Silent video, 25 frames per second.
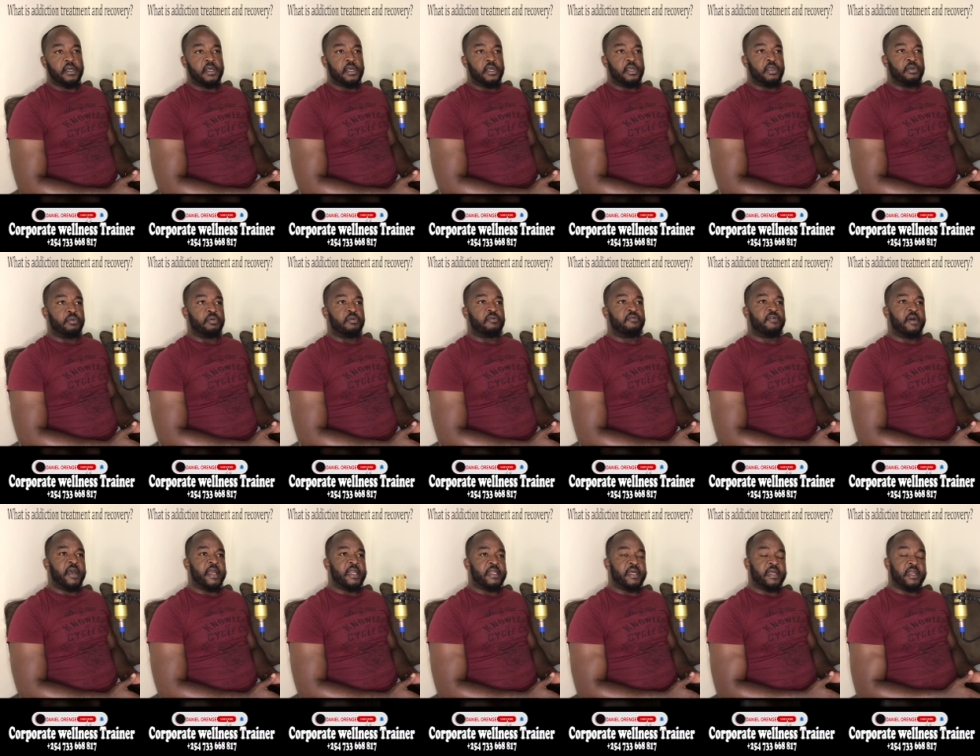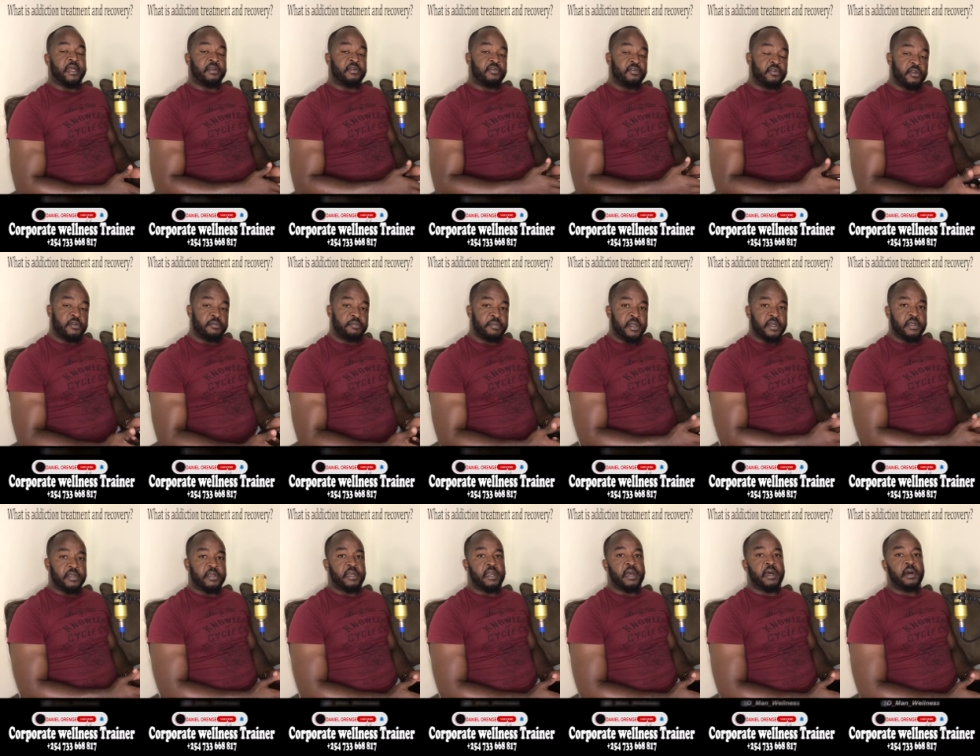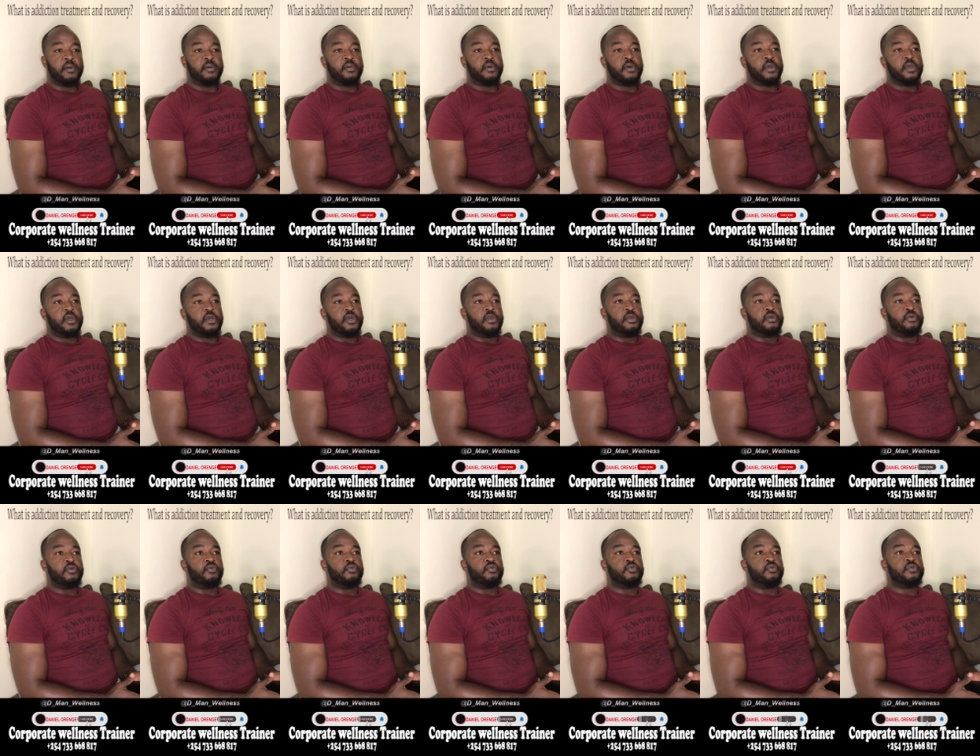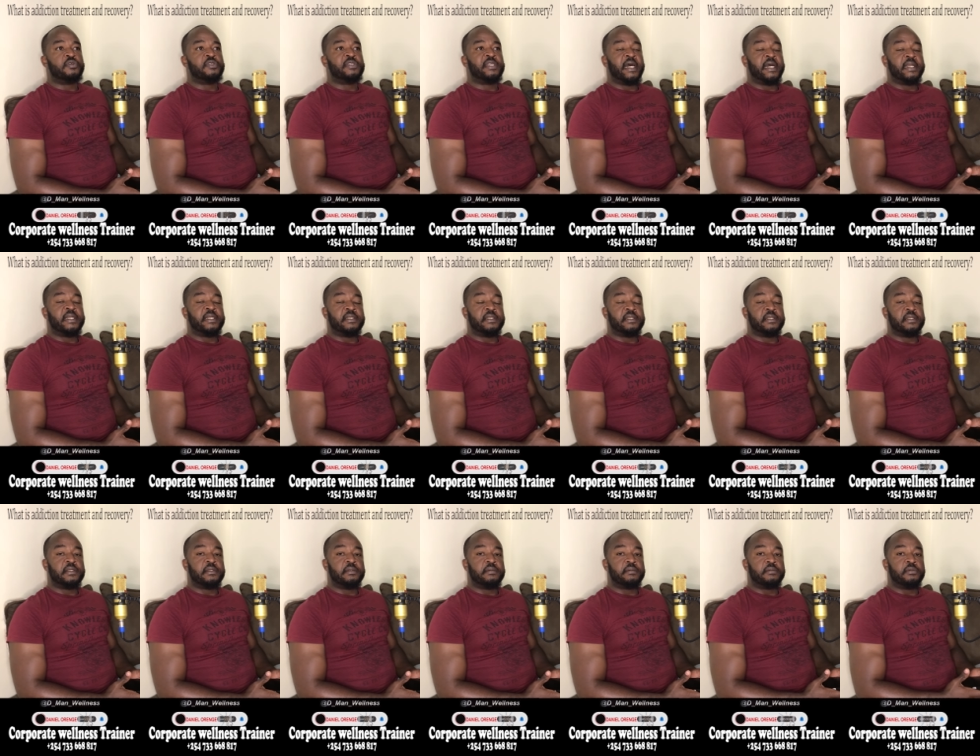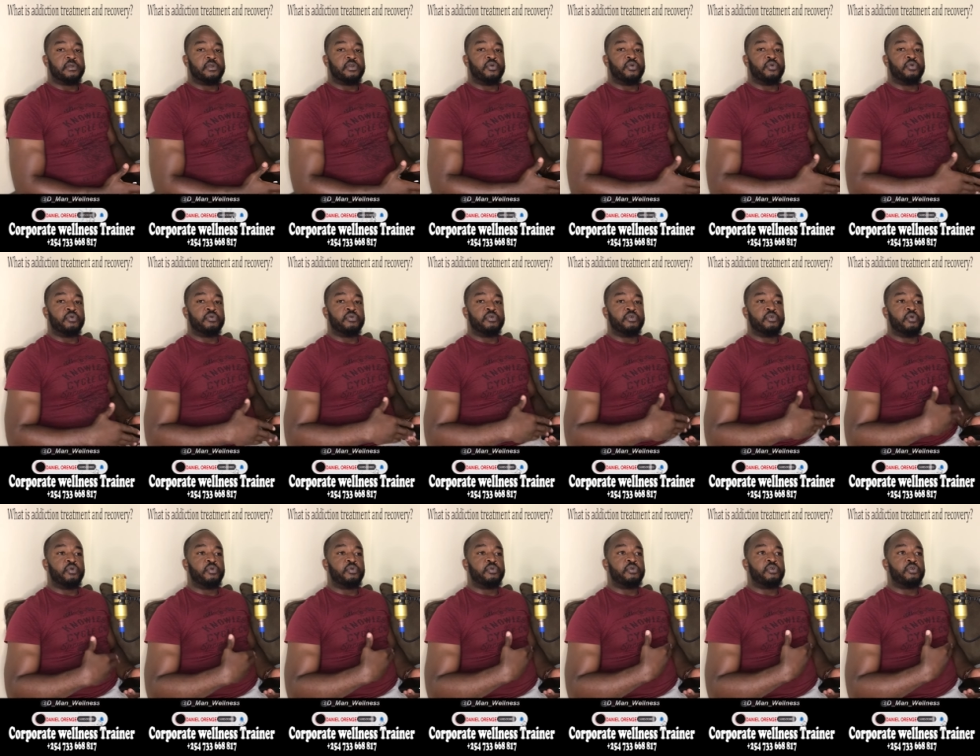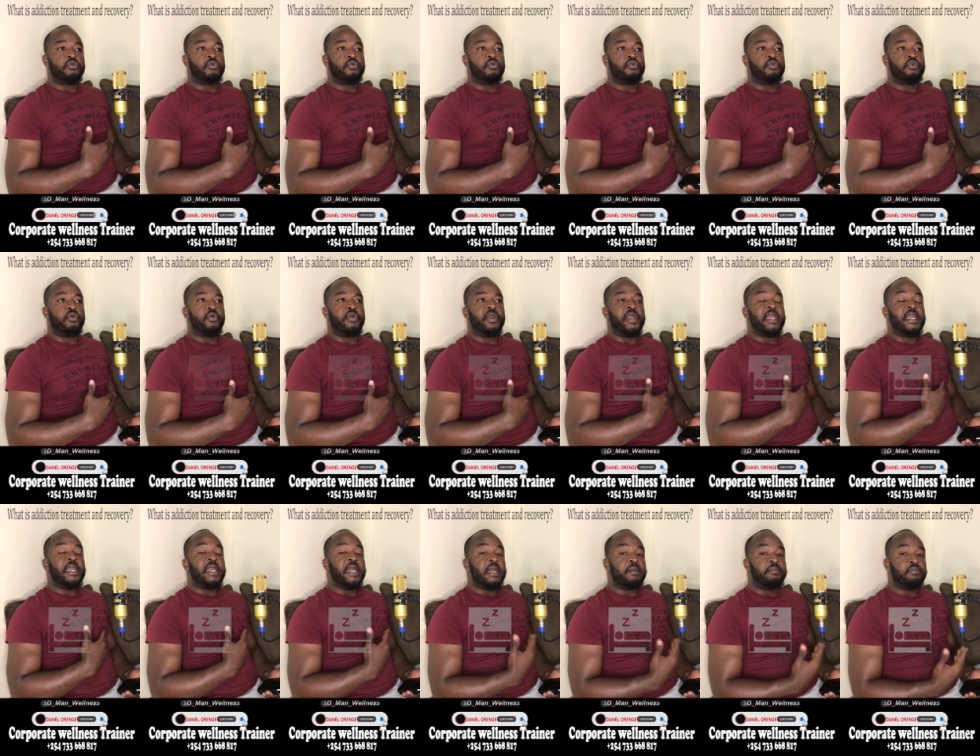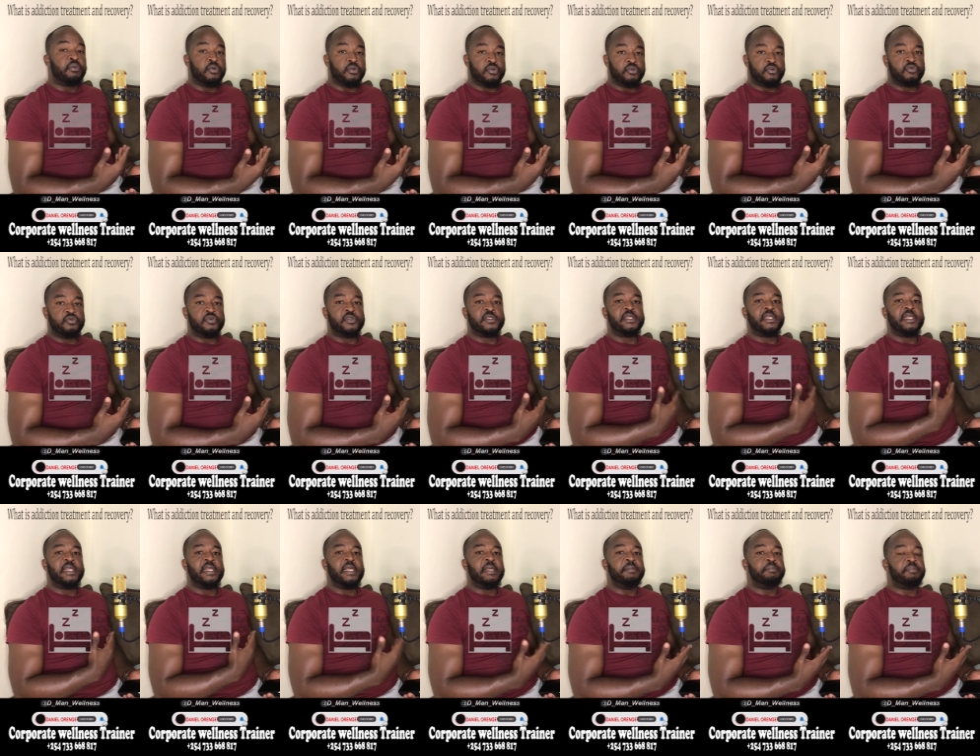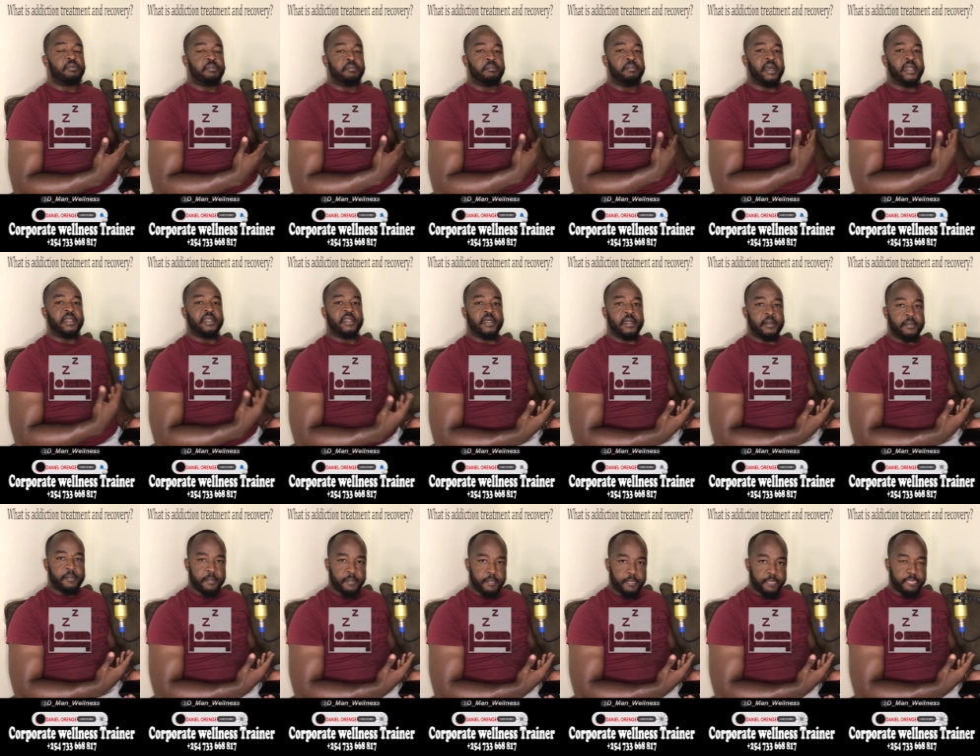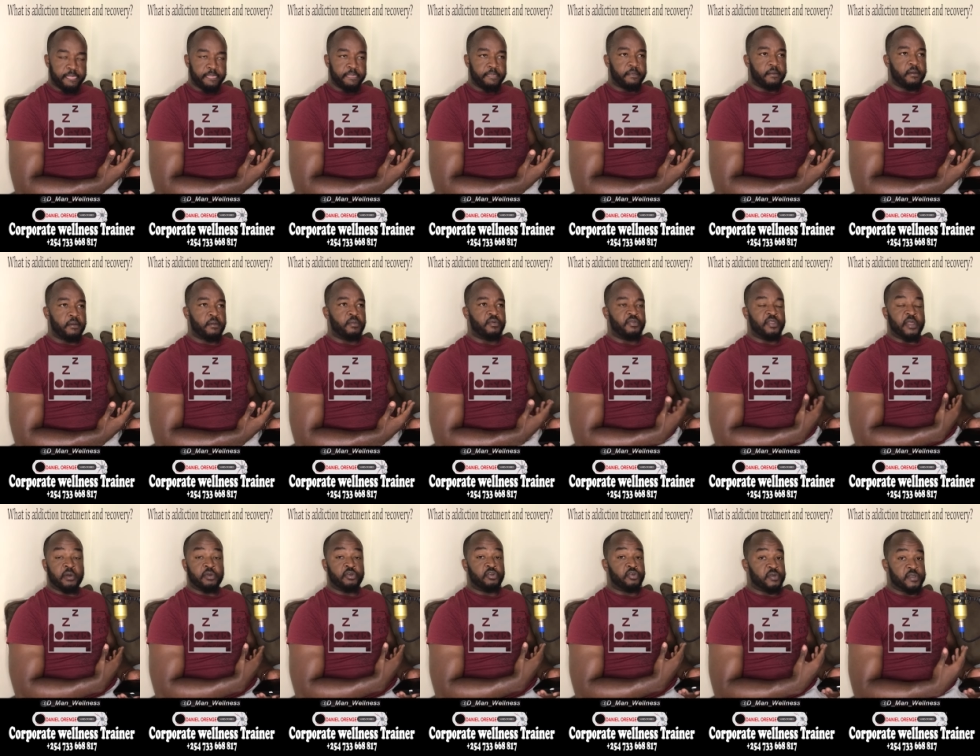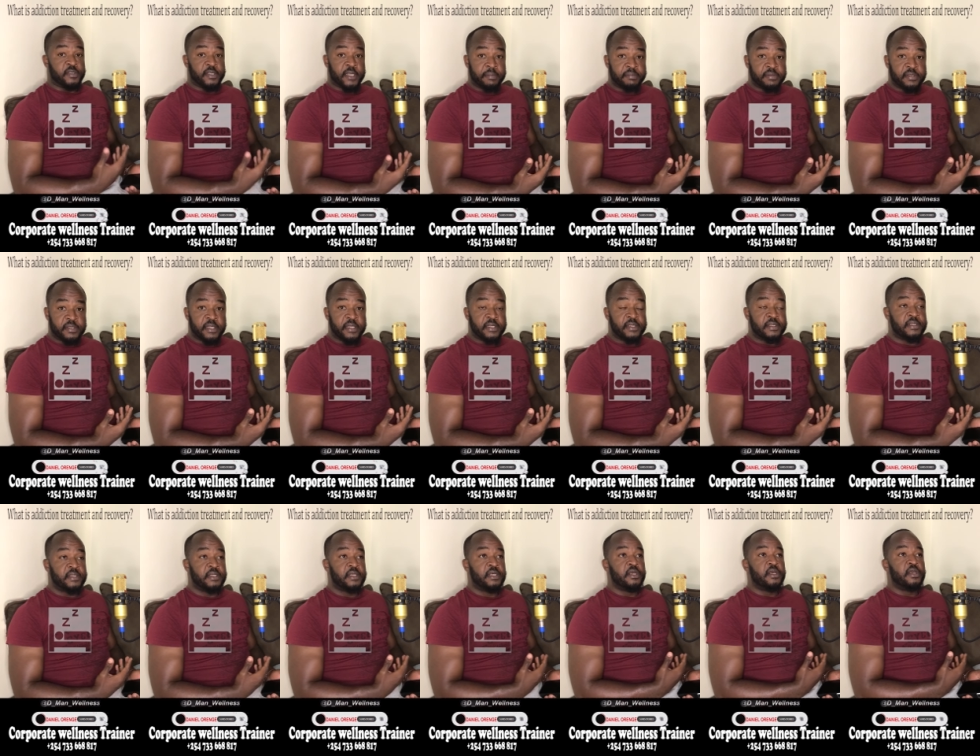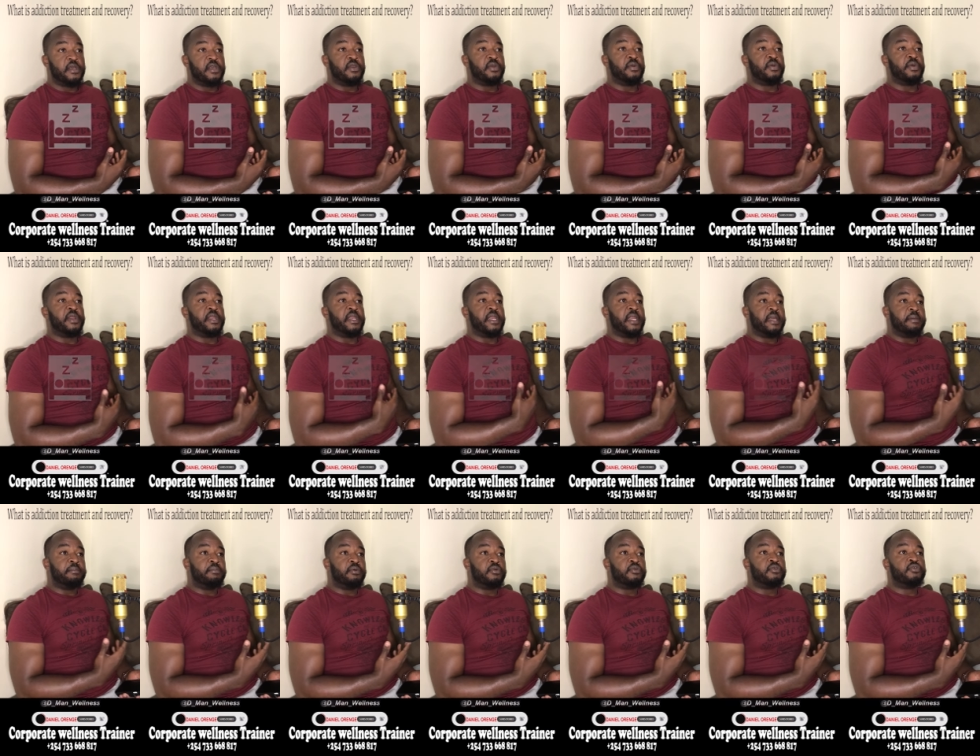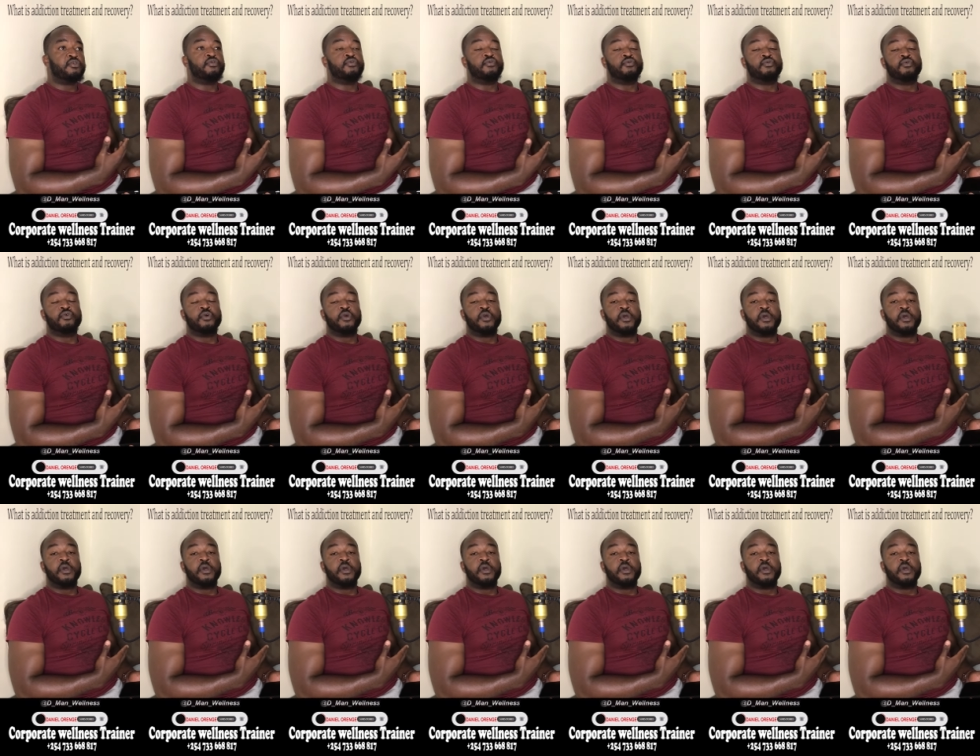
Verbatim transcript: you will find that a treatment now you start you you you you're enabled to sleep better without your substance. You're enabled to